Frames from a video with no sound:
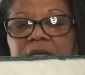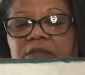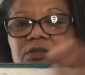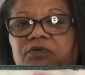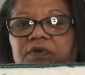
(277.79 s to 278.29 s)

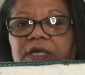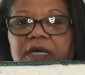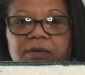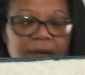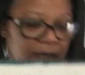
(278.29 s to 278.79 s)
So if I lay
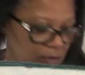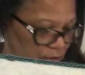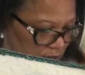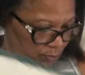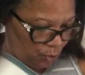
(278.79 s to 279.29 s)
them out on
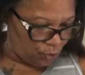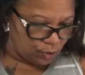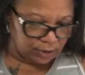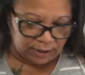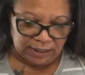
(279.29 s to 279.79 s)
this
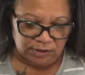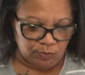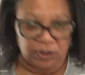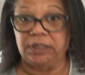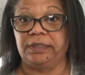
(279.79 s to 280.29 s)
board, guess
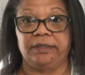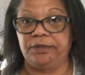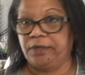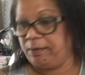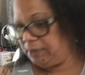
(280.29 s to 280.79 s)
what? They're
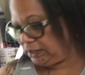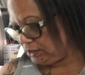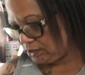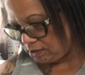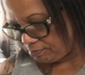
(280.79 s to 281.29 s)
not mixed up,